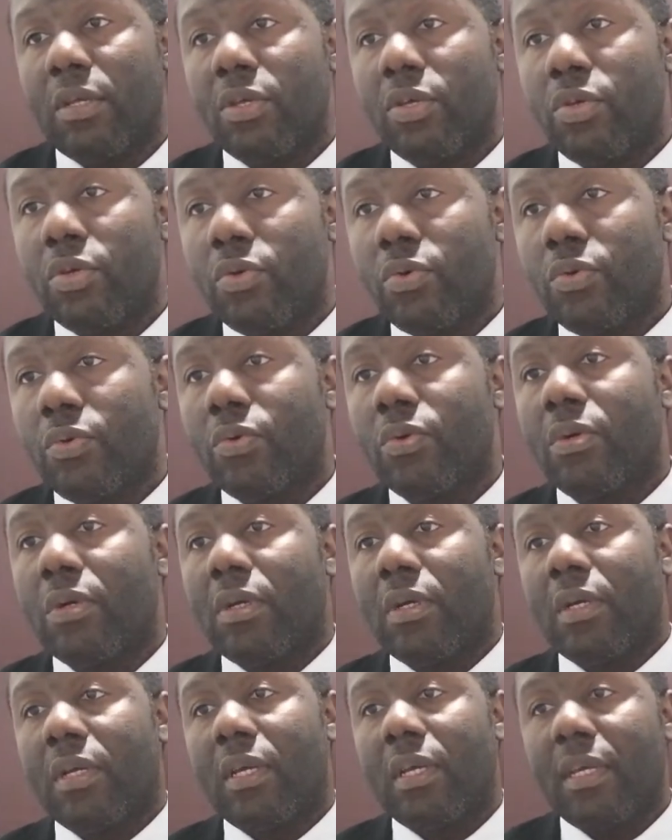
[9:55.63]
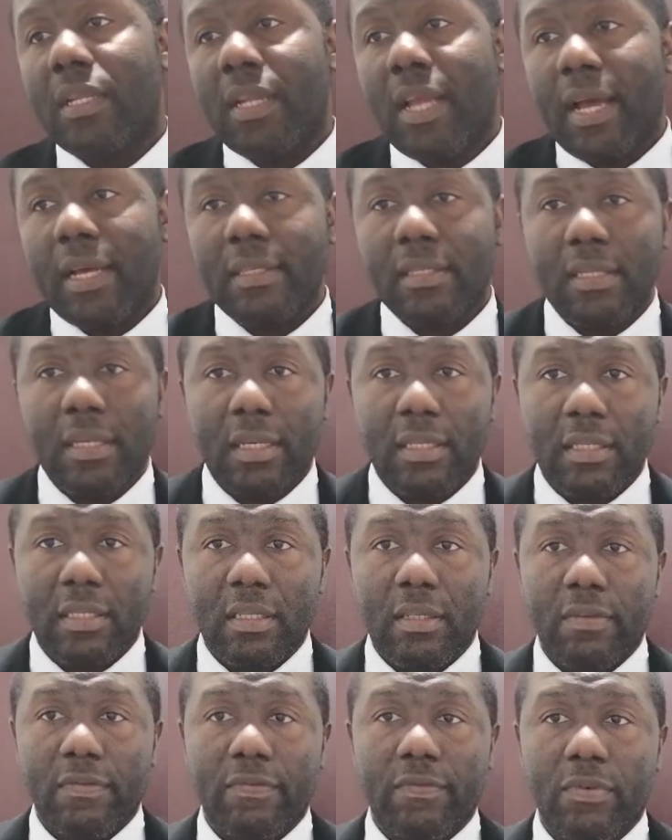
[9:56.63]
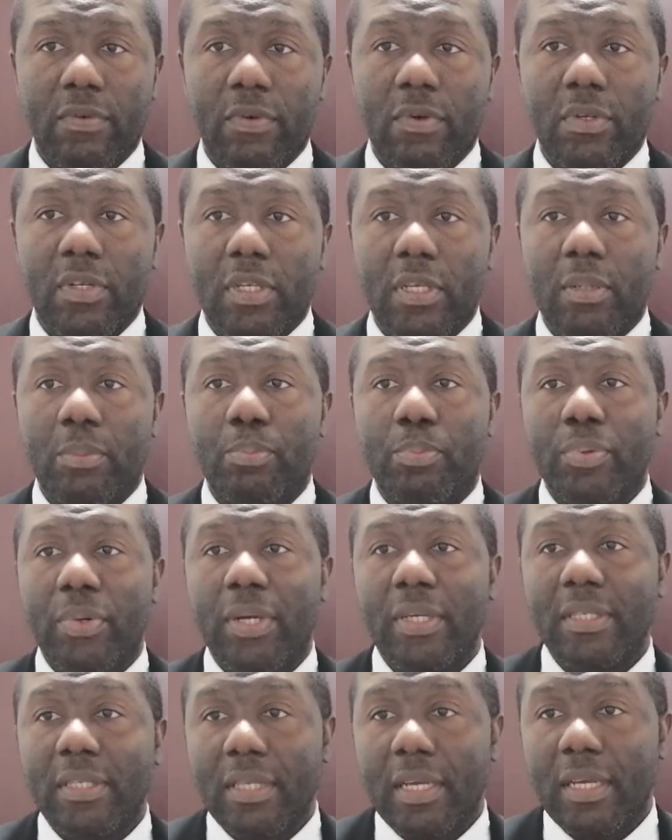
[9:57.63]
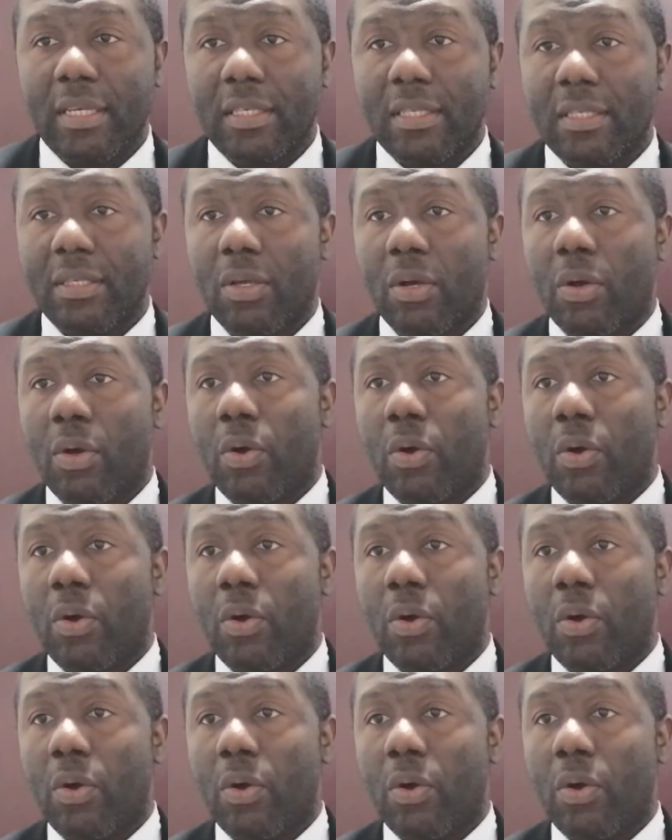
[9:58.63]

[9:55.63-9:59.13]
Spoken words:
you in assessing for the presence